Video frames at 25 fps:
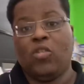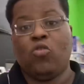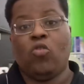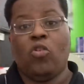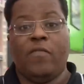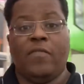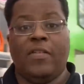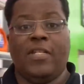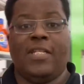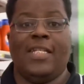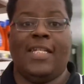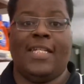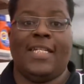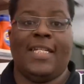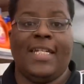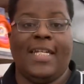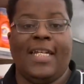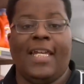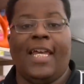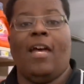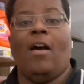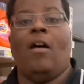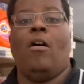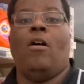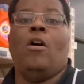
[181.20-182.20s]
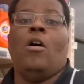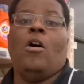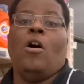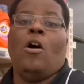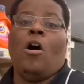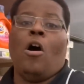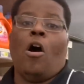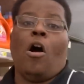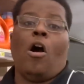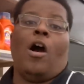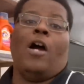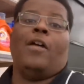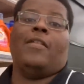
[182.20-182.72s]
12 to 16 count,
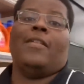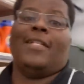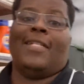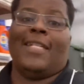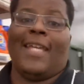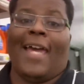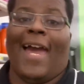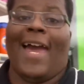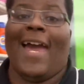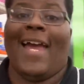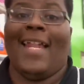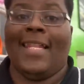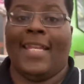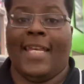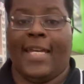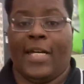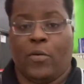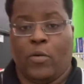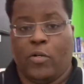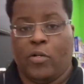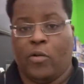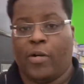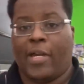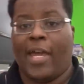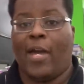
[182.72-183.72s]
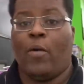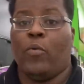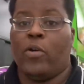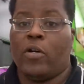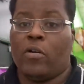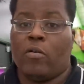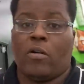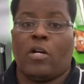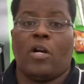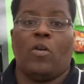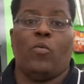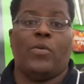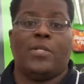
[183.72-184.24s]
or the Tide liquid, okay? We're
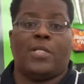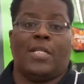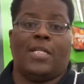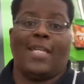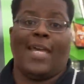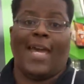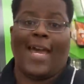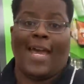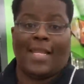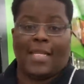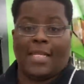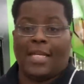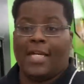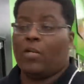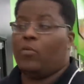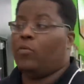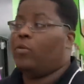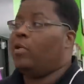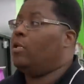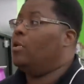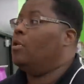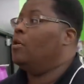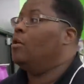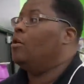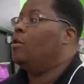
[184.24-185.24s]
gonna go with the Tide liquid,